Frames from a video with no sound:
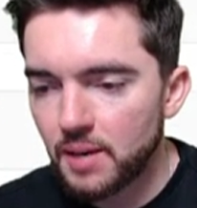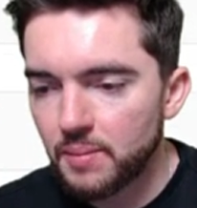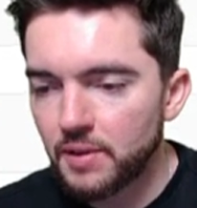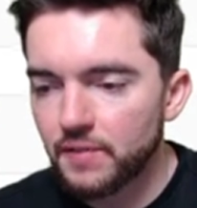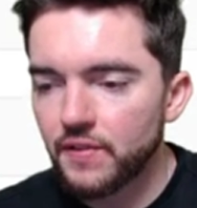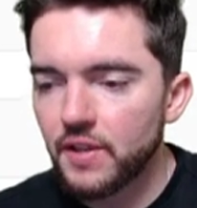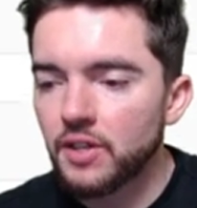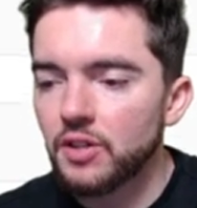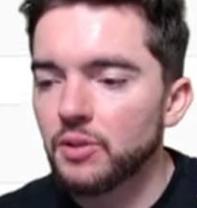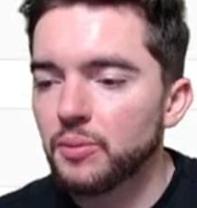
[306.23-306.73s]

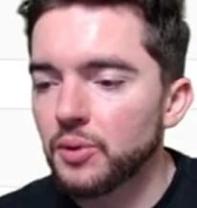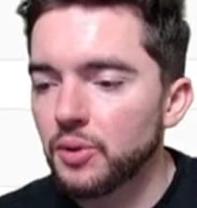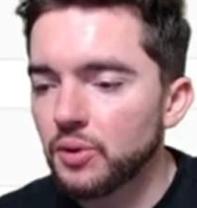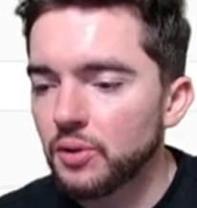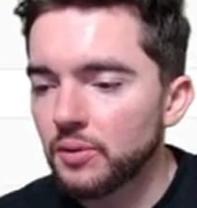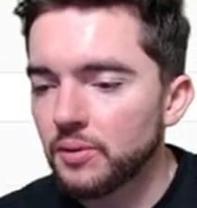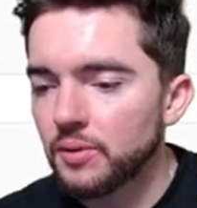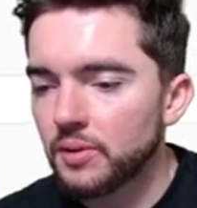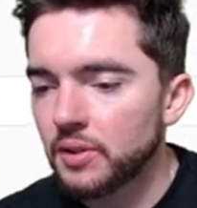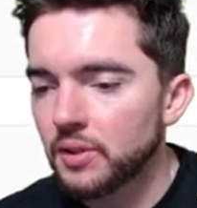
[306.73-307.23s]
available
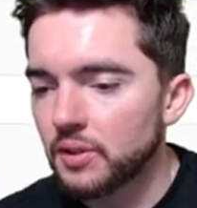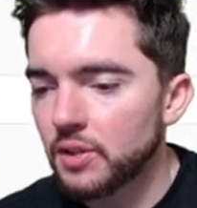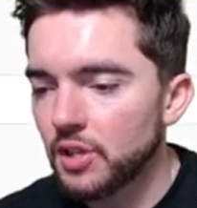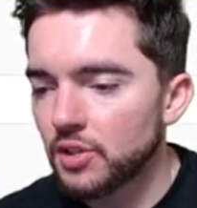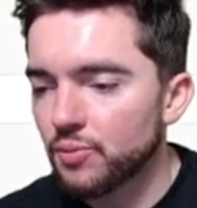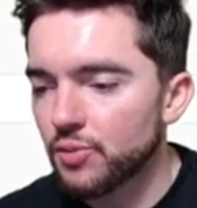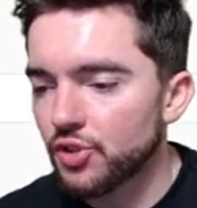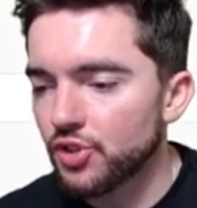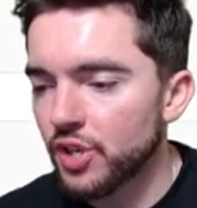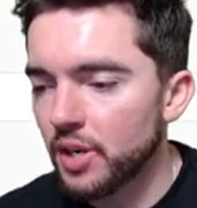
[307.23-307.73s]

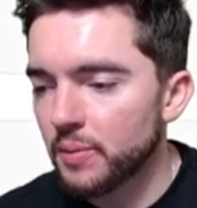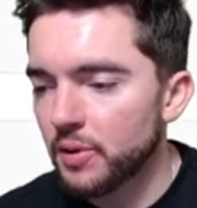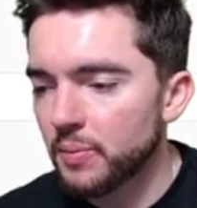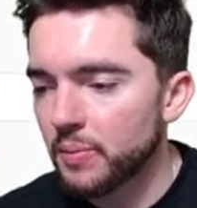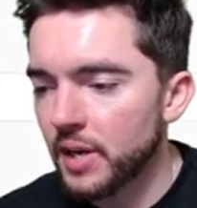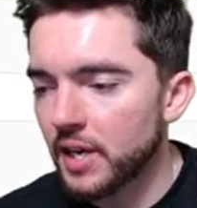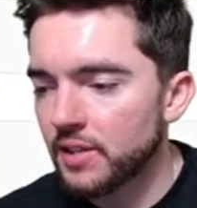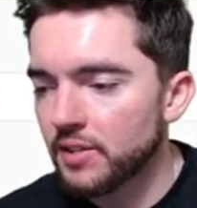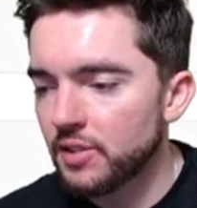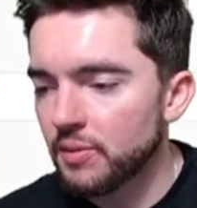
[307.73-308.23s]
customer champion
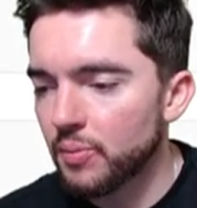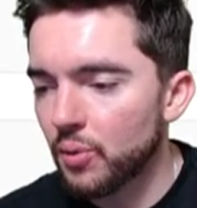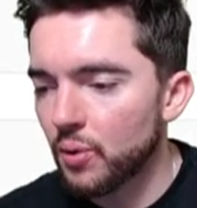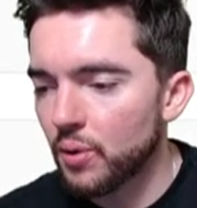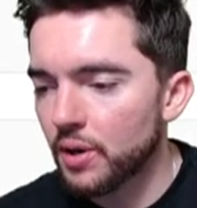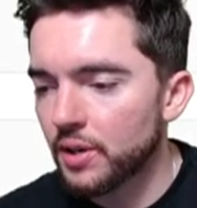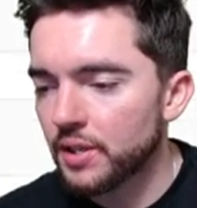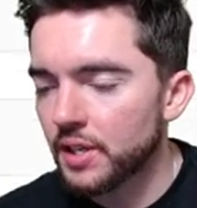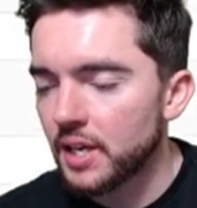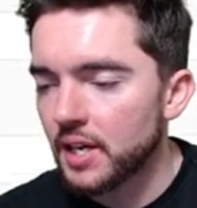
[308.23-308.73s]
paid
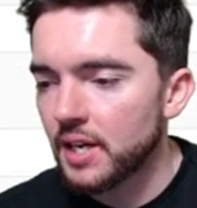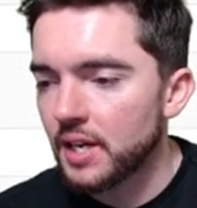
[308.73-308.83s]
support.